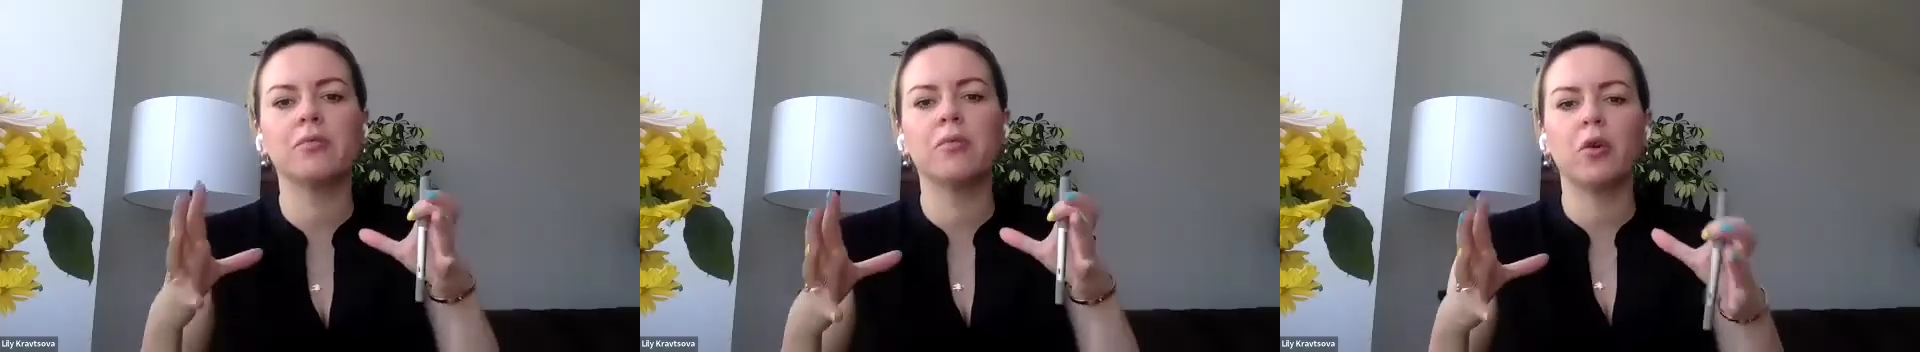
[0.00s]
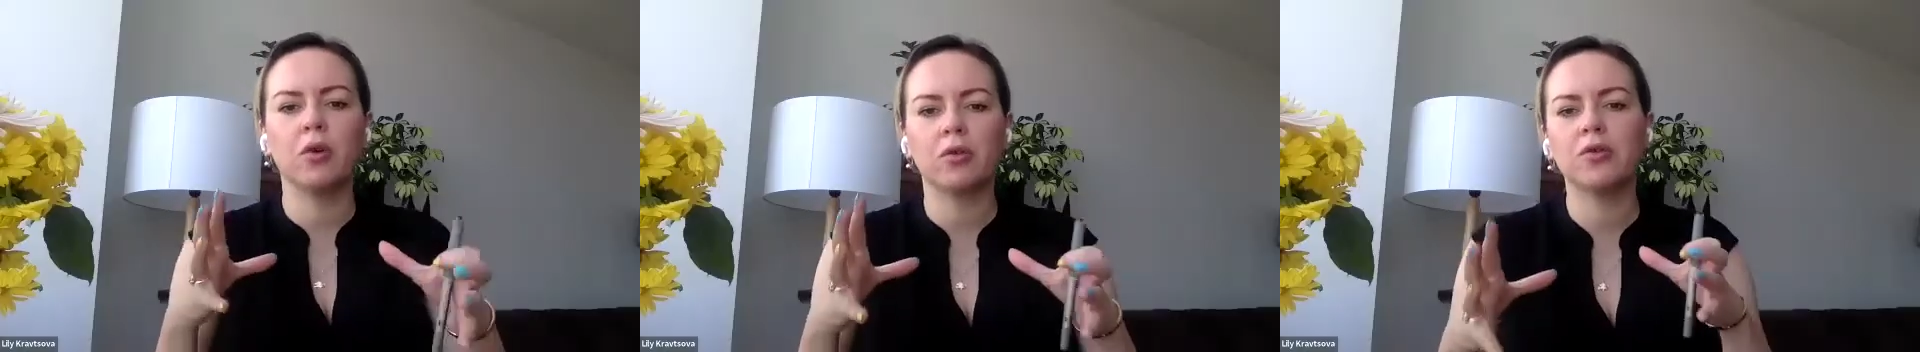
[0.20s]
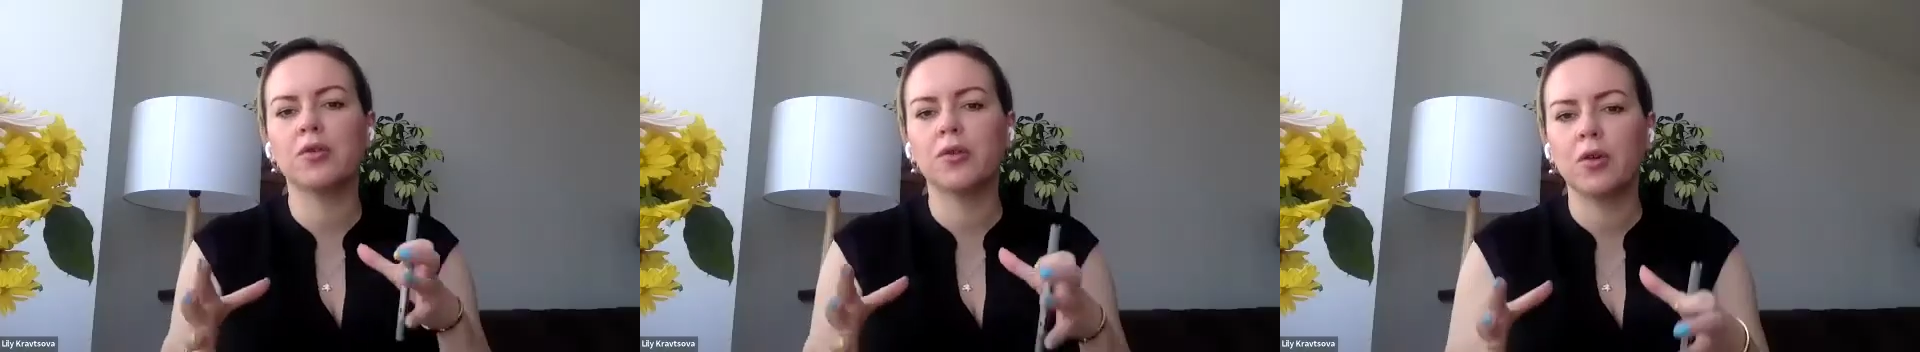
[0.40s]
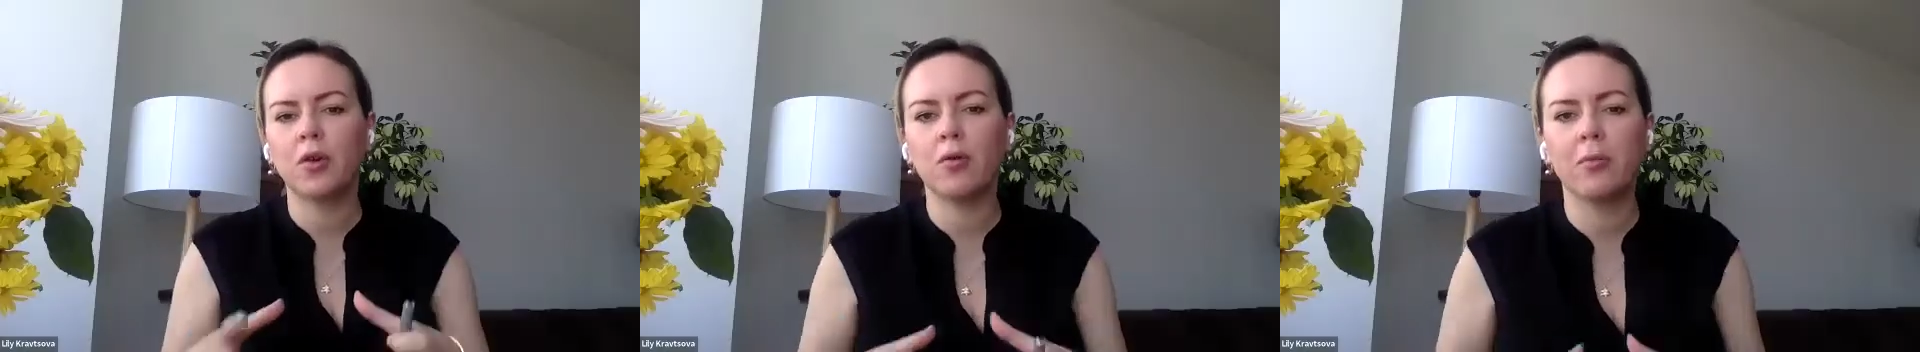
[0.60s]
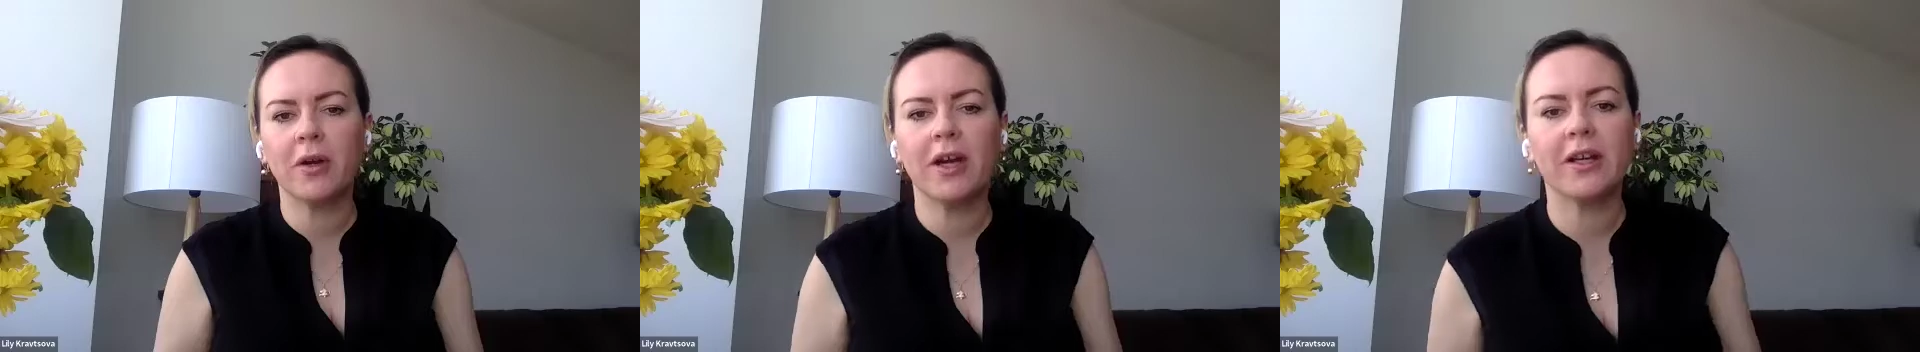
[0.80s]
of
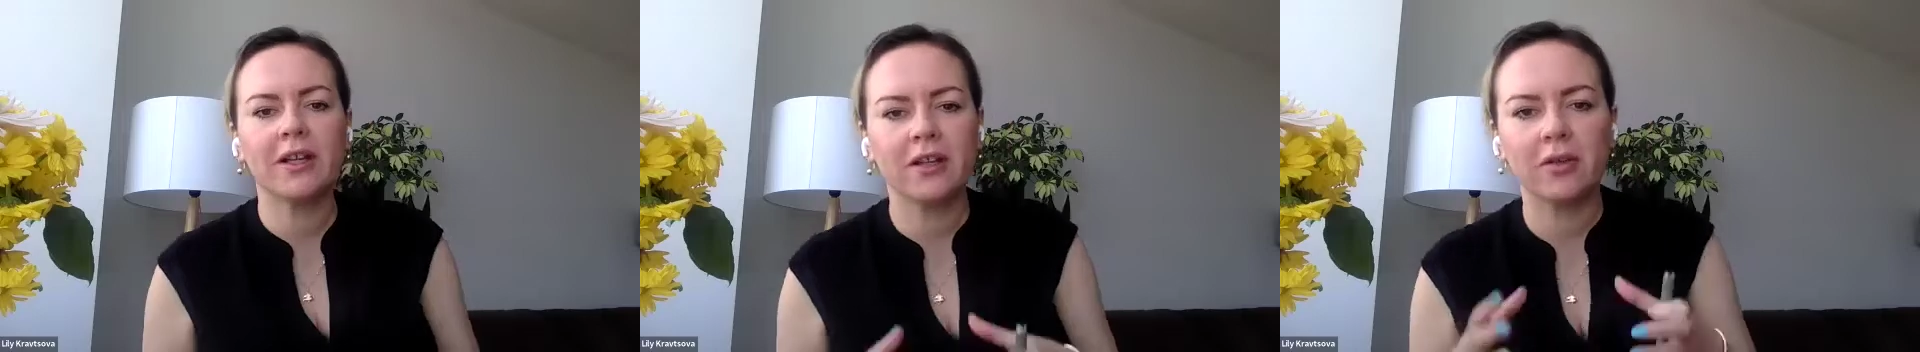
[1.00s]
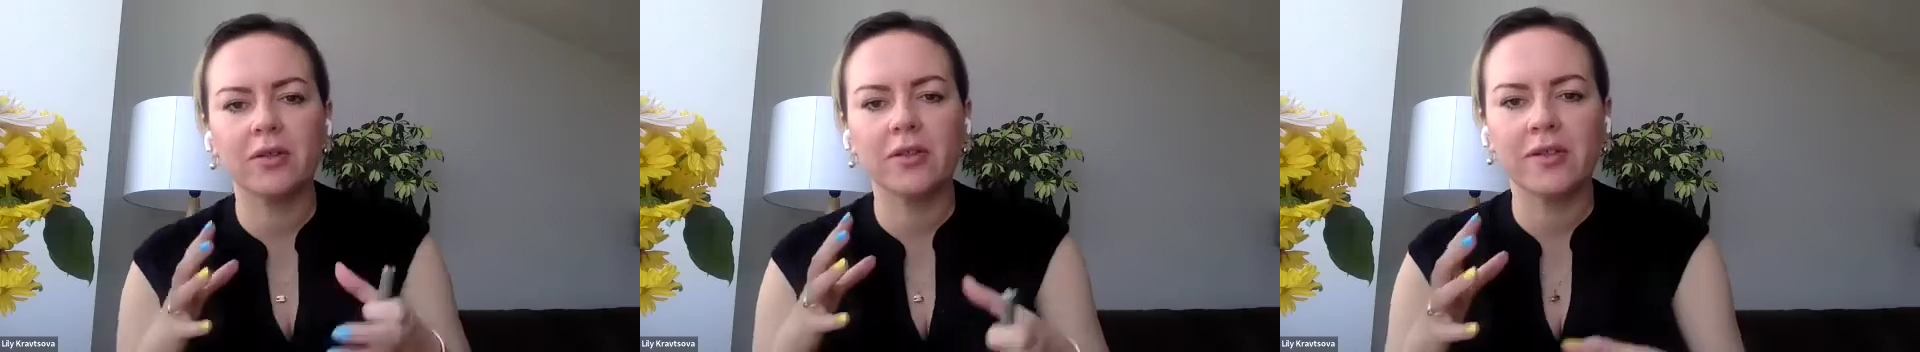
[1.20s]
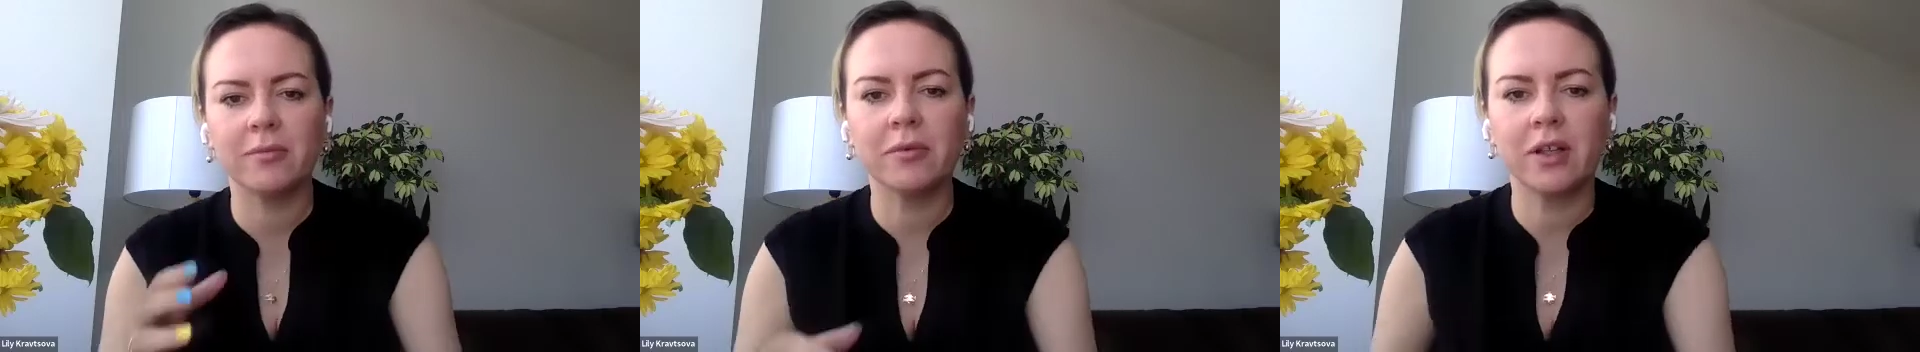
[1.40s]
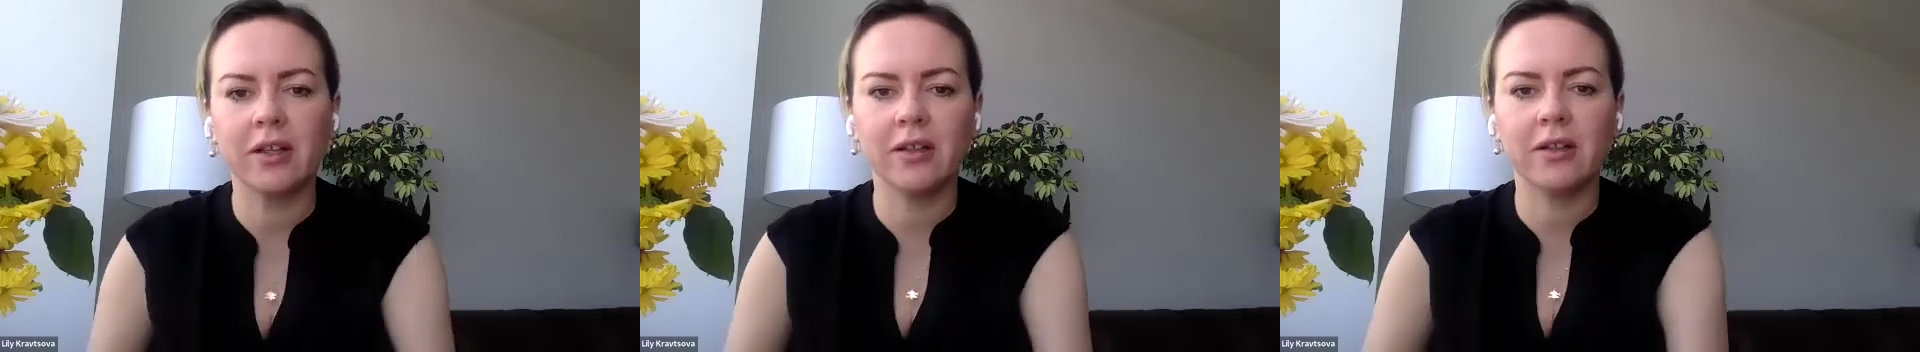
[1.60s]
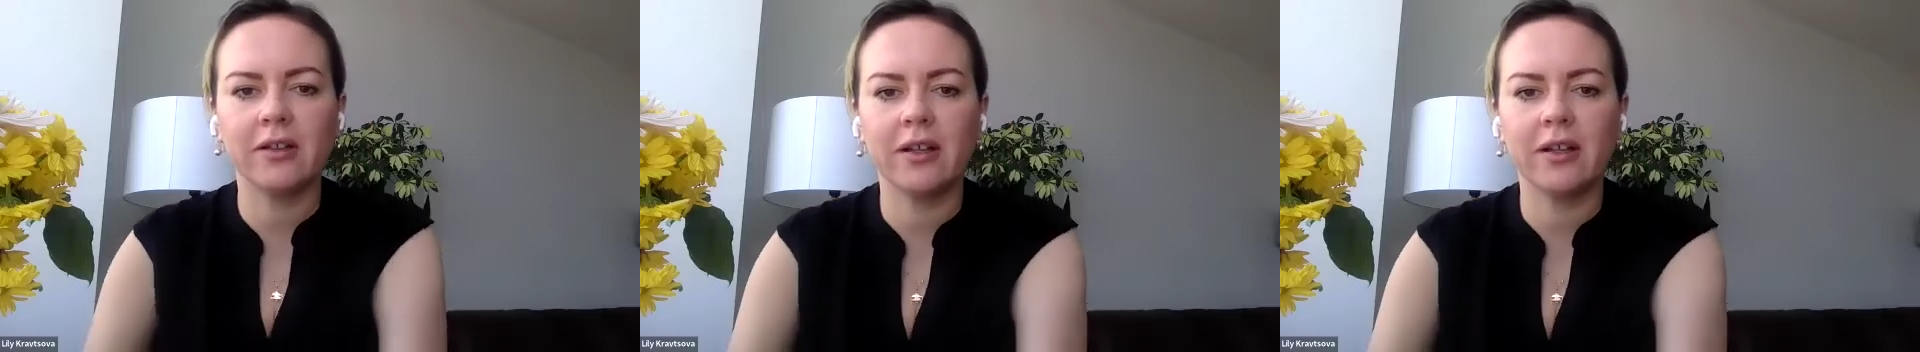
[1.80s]
to-go baggie or something